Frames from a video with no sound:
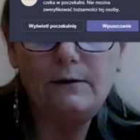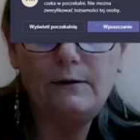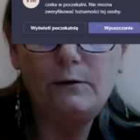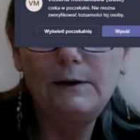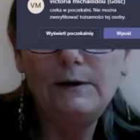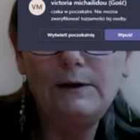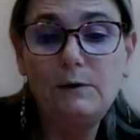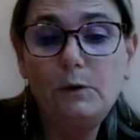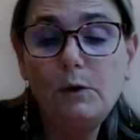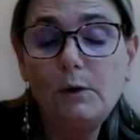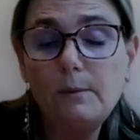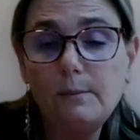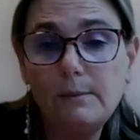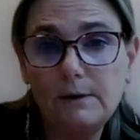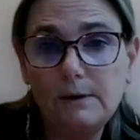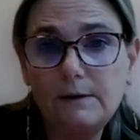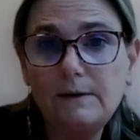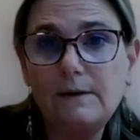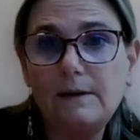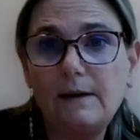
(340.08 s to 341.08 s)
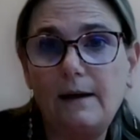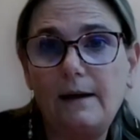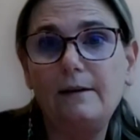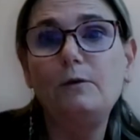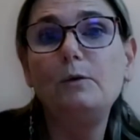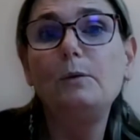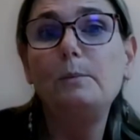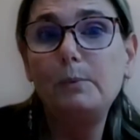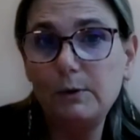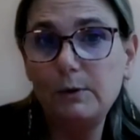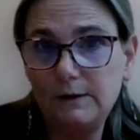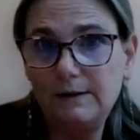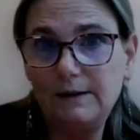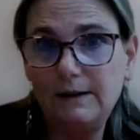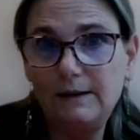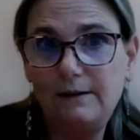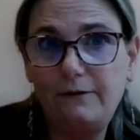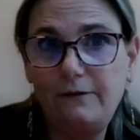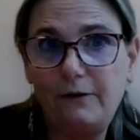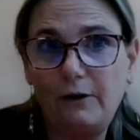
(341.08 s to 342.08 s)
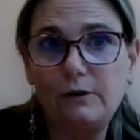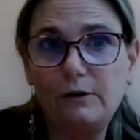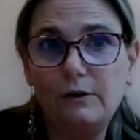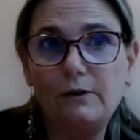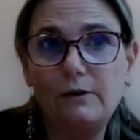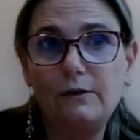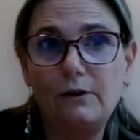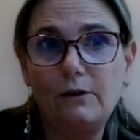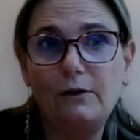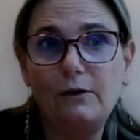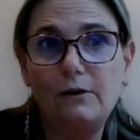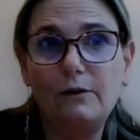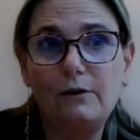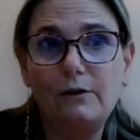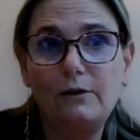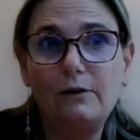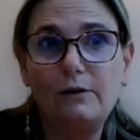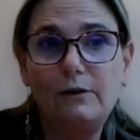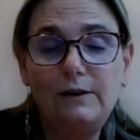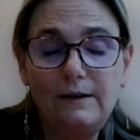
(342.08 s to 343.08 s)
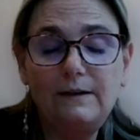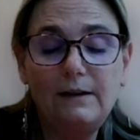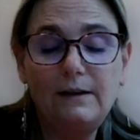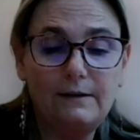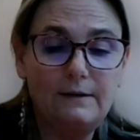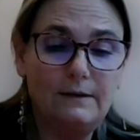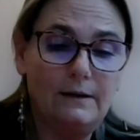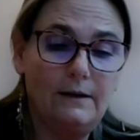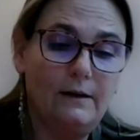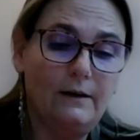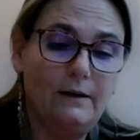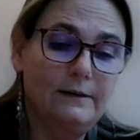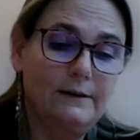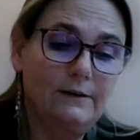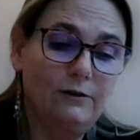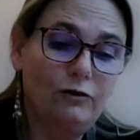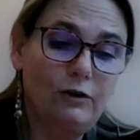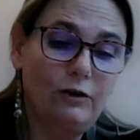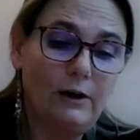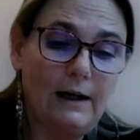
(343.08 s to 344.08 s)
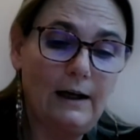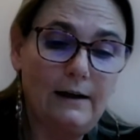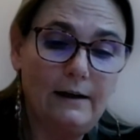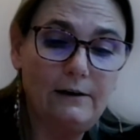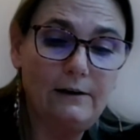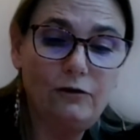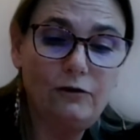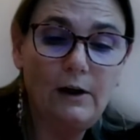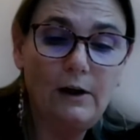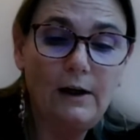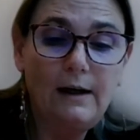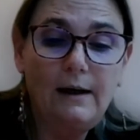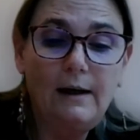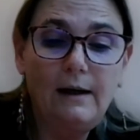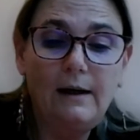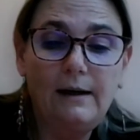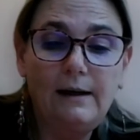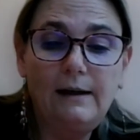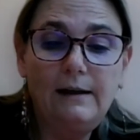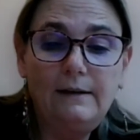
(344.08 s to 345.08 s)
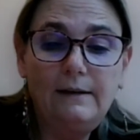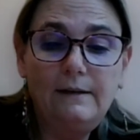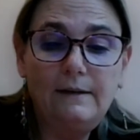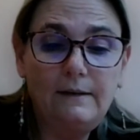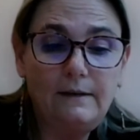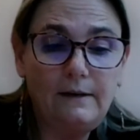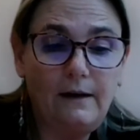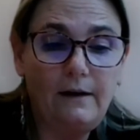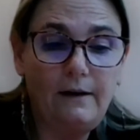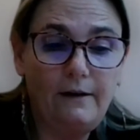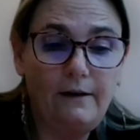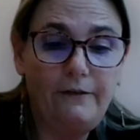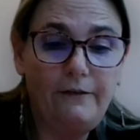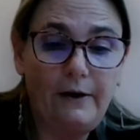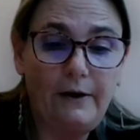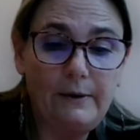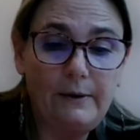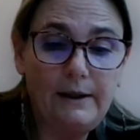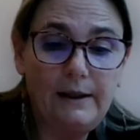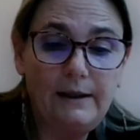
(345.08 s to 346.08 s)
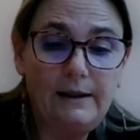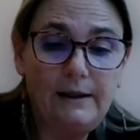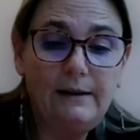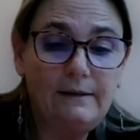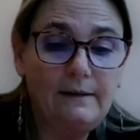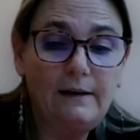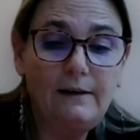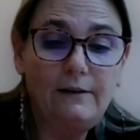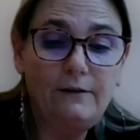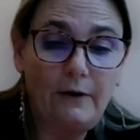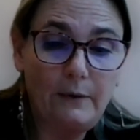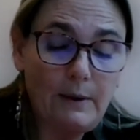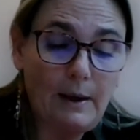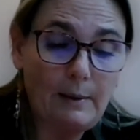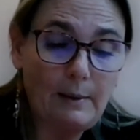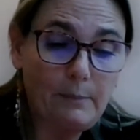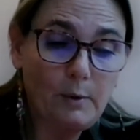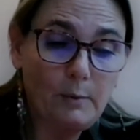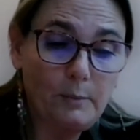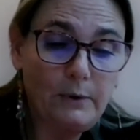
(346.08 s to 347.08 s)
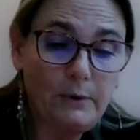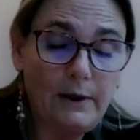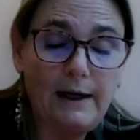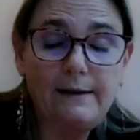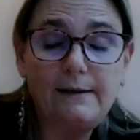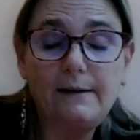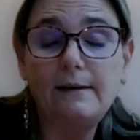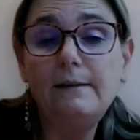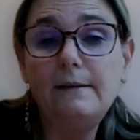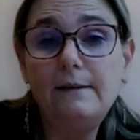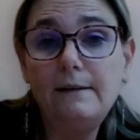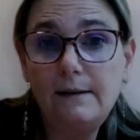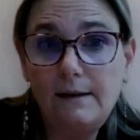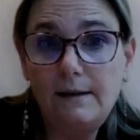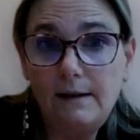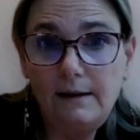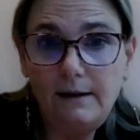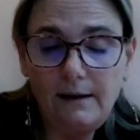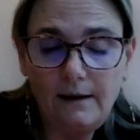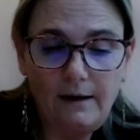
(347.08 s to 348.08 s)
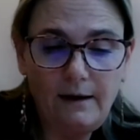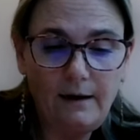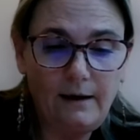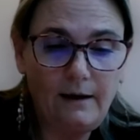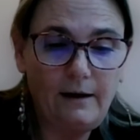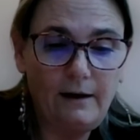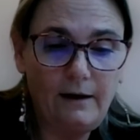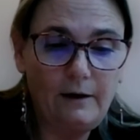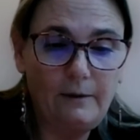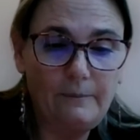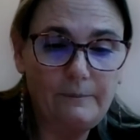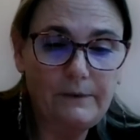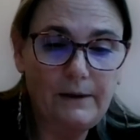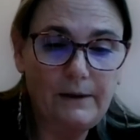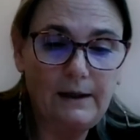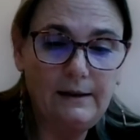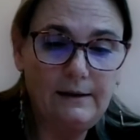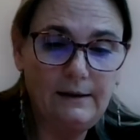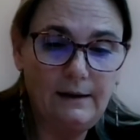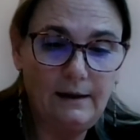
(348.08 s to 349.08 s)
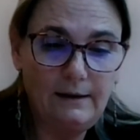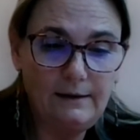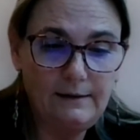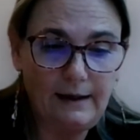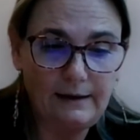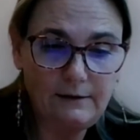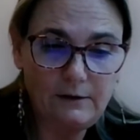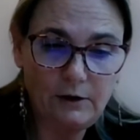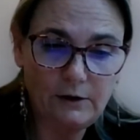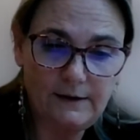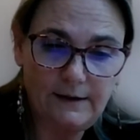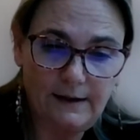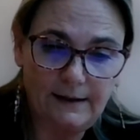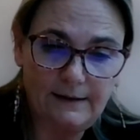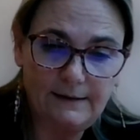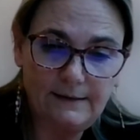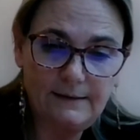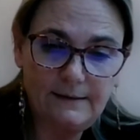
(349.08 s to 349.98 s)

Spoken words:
with humans, as you put it for this year's challenge, is very appropriate and is key in that context.